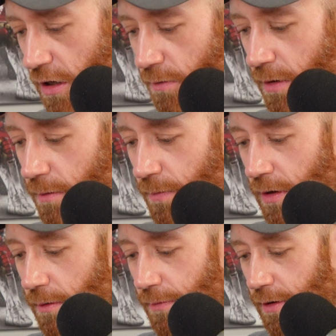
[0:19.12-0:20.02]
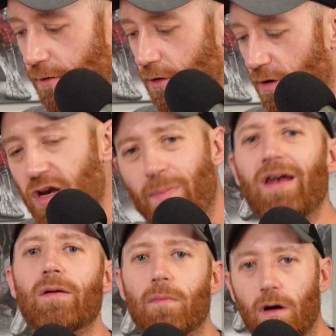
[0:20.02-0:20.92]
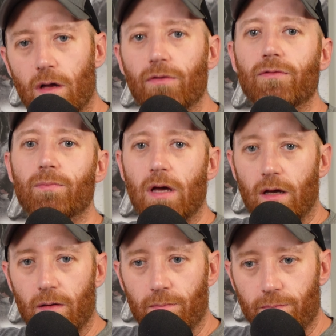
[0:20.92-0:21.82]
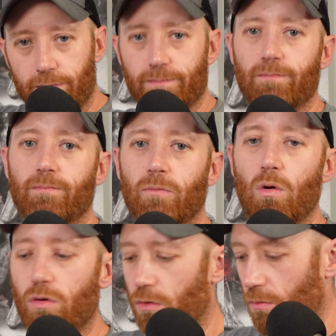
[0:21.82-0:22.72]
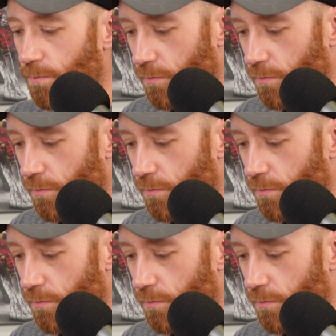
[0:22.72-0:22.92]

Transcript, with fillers: their their their their you know independent malt, um, local